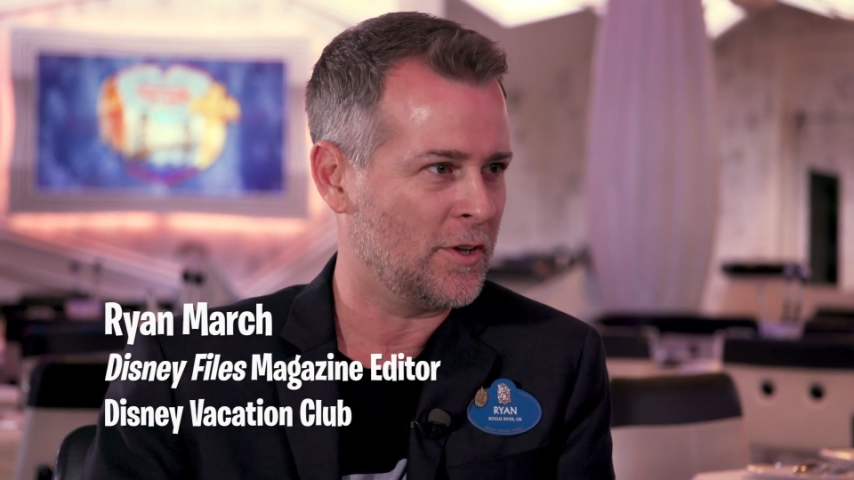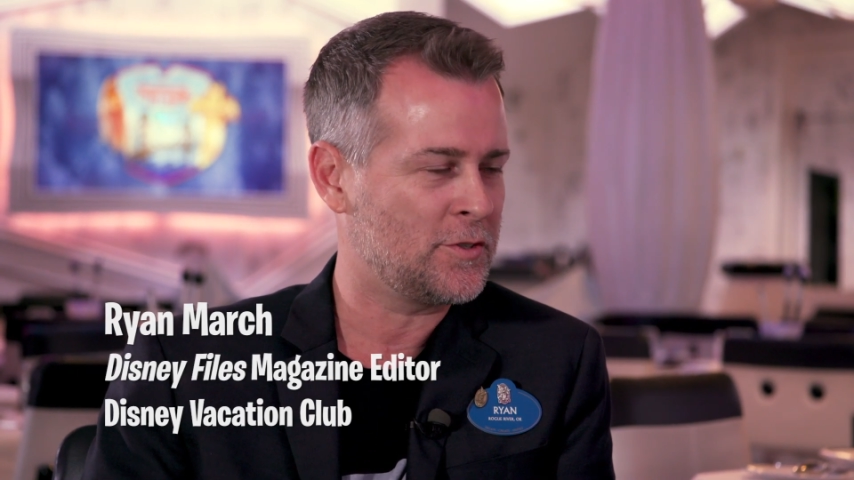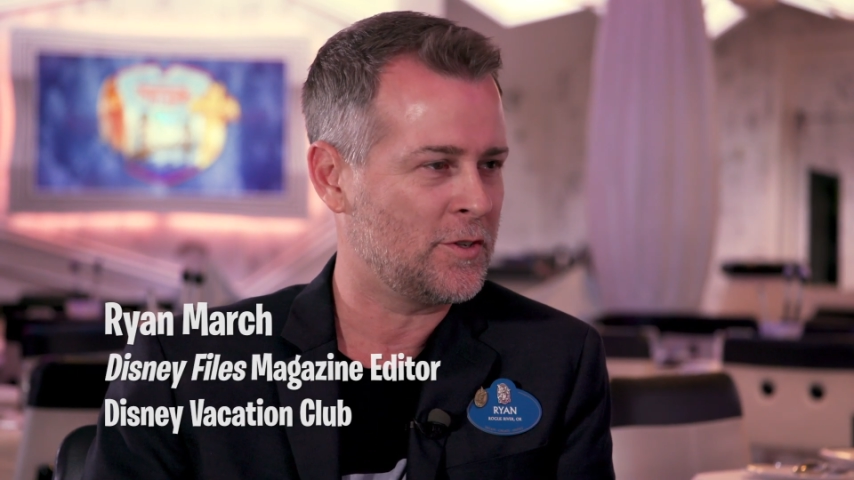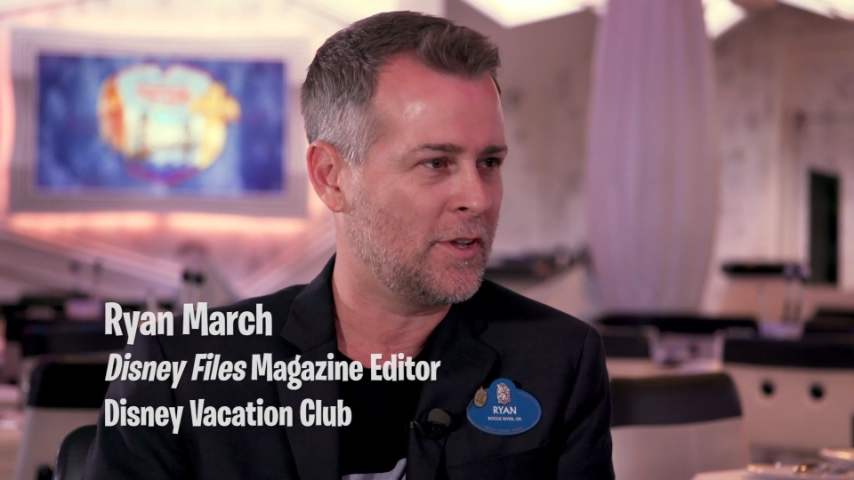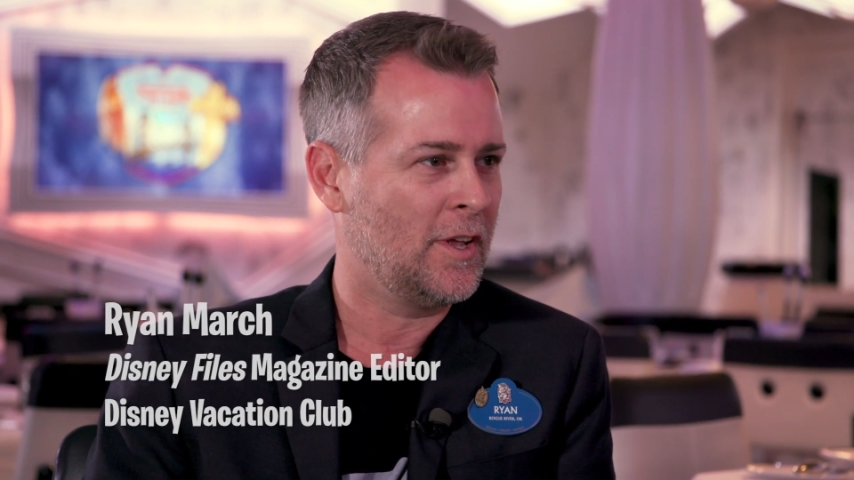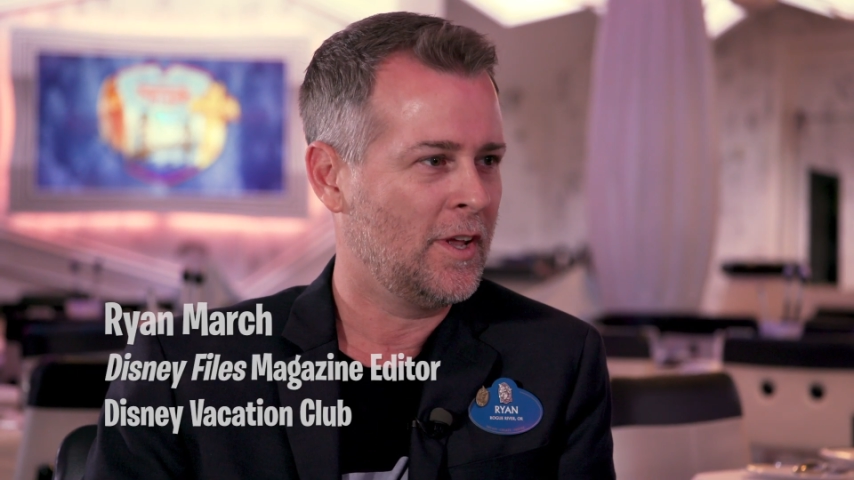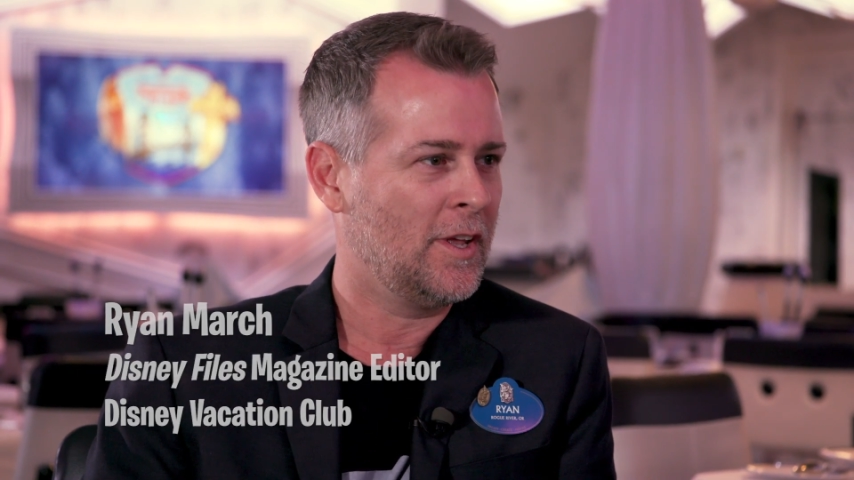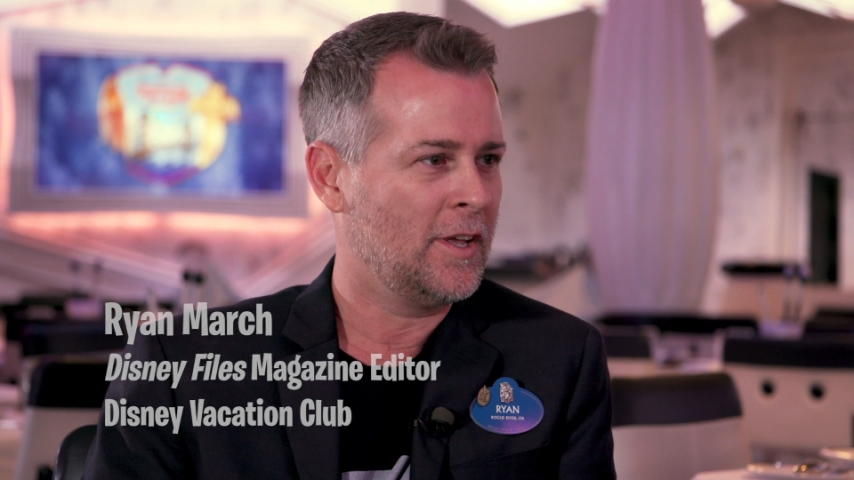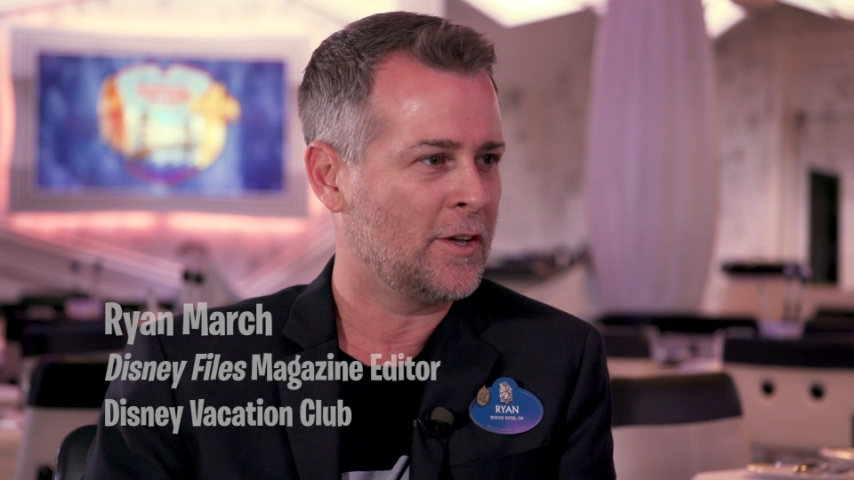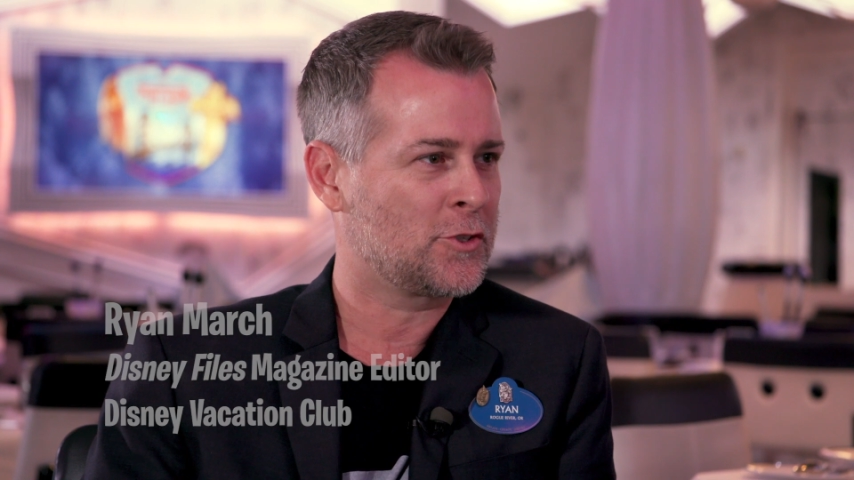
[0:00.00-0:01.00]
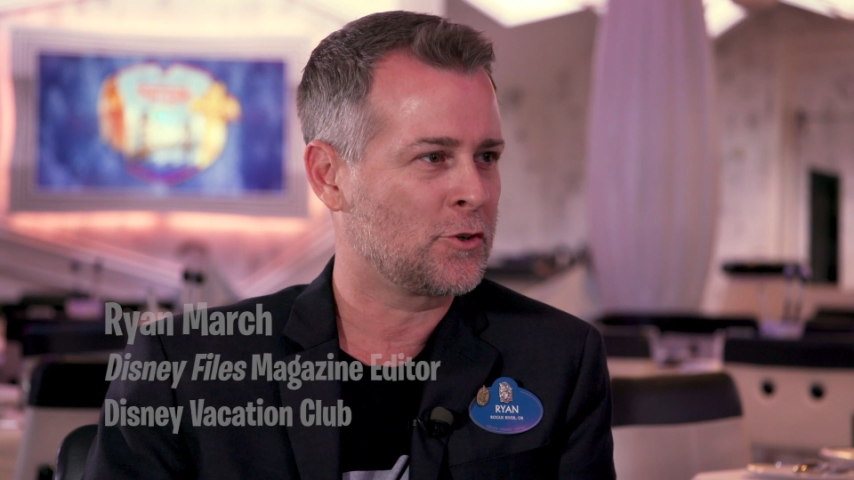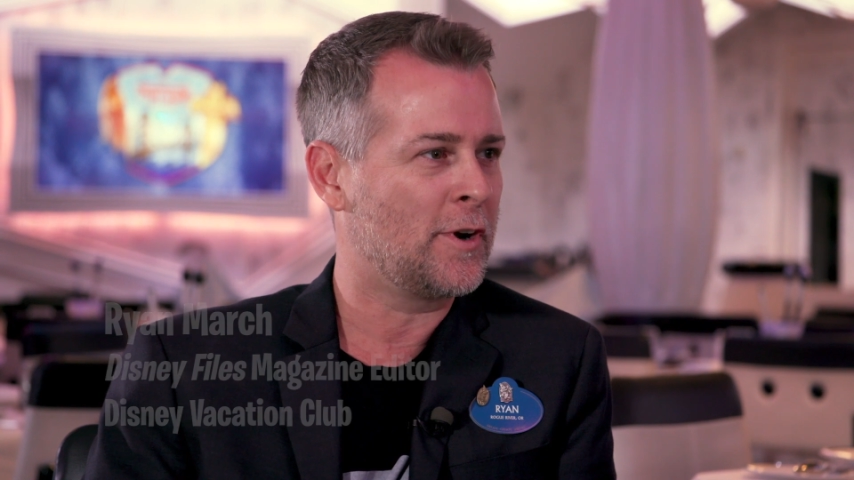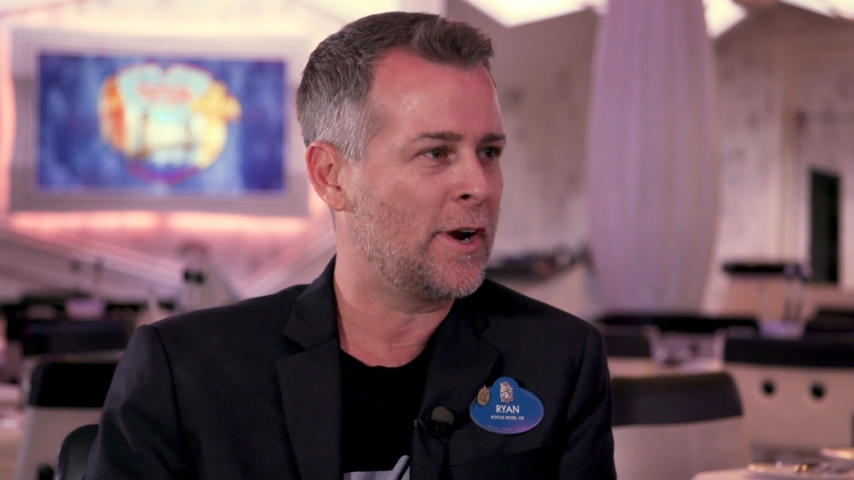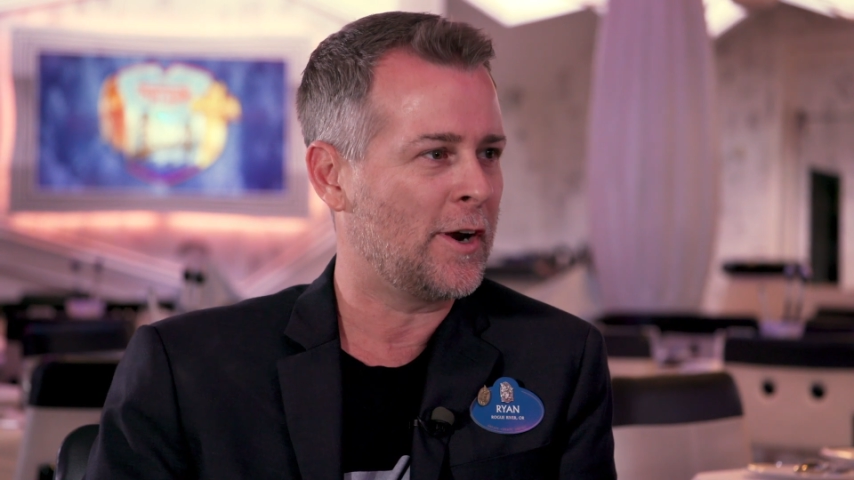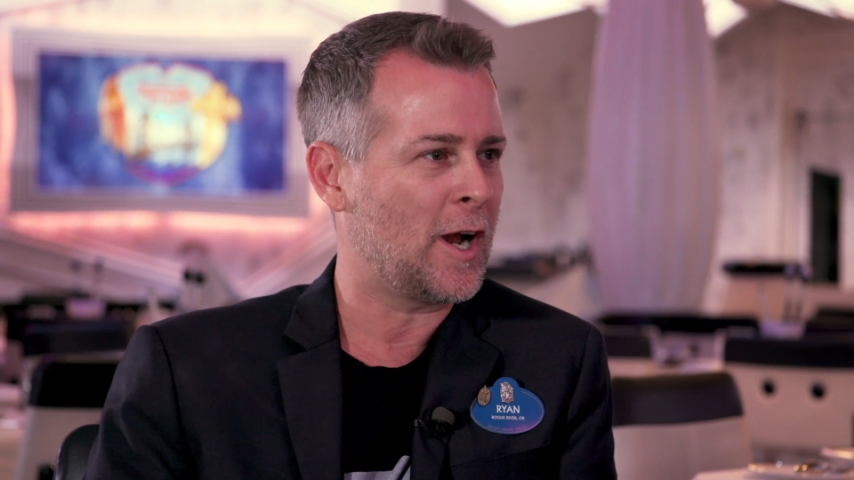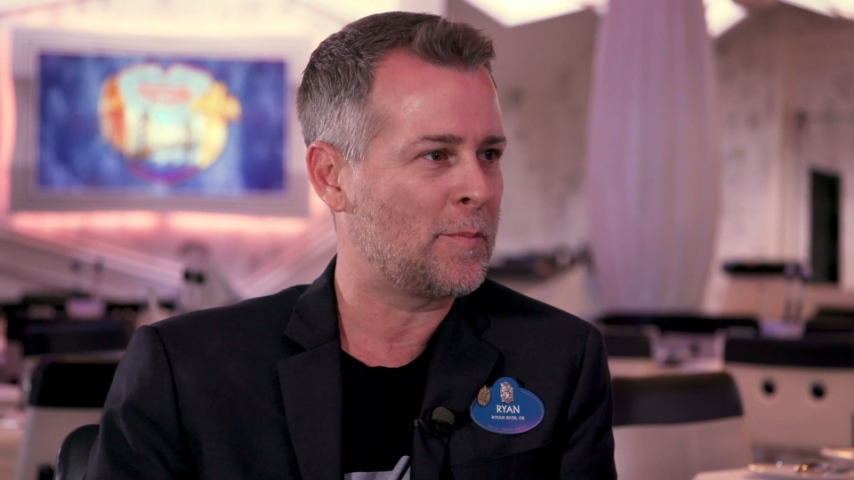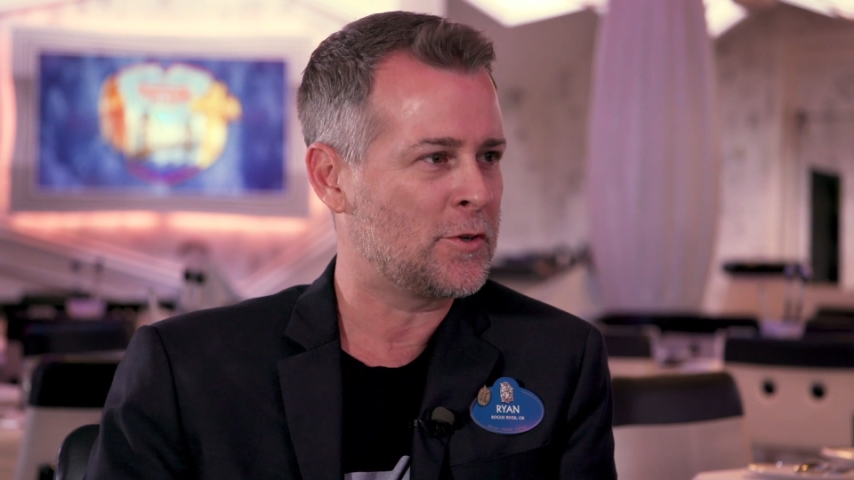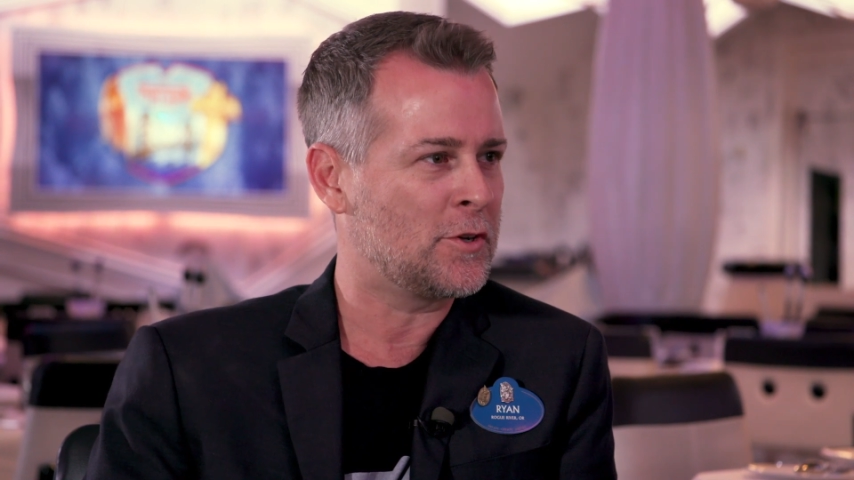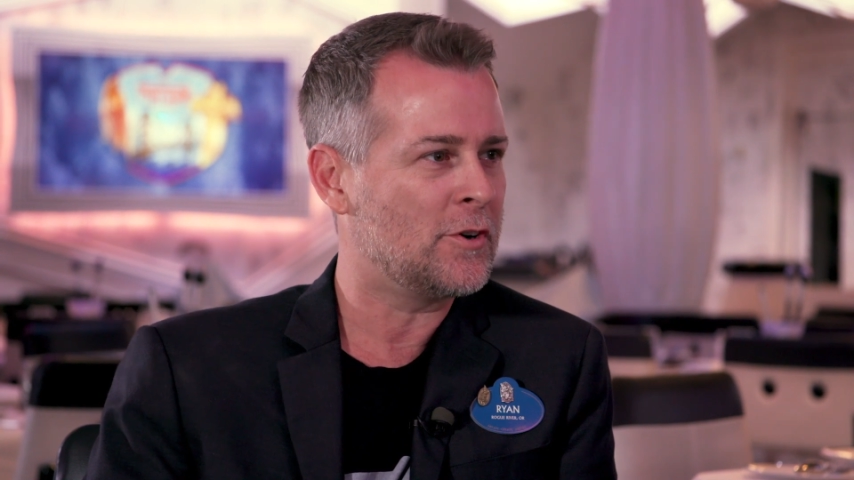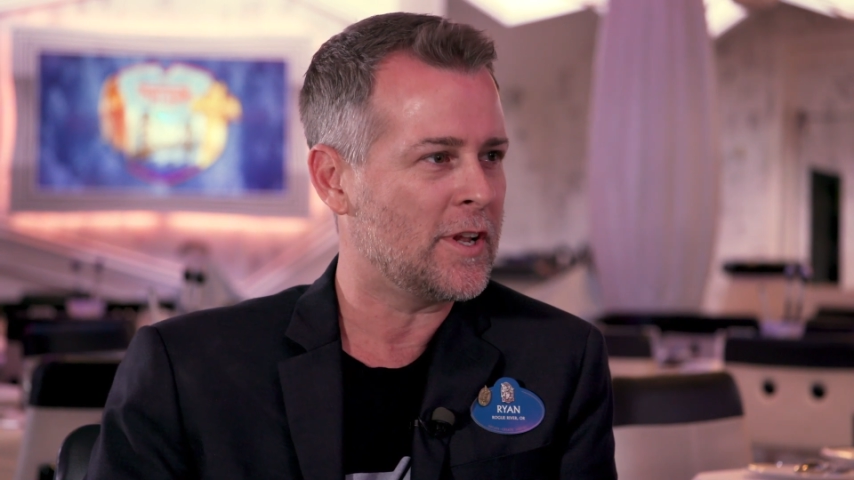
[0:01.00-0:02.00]
It's an extraordinary
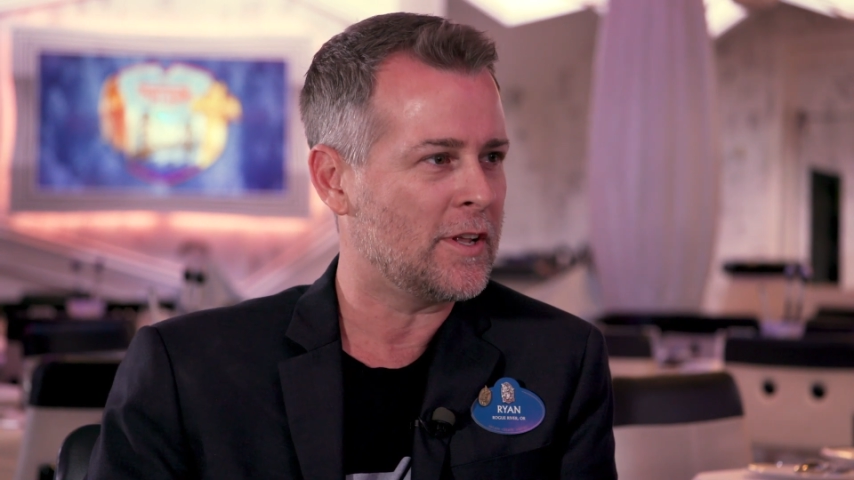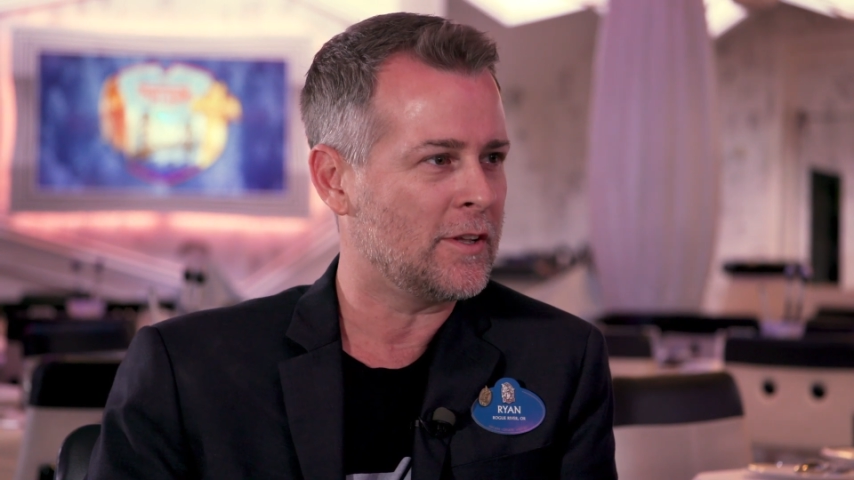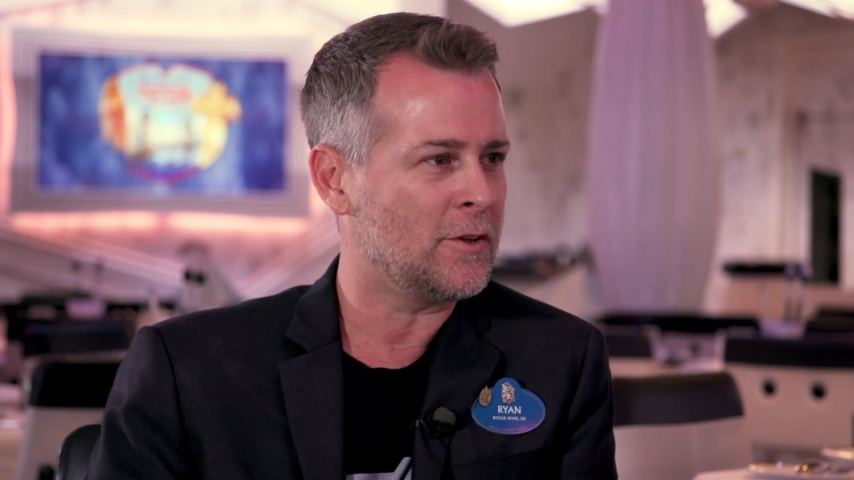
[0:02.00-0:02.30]
opportunity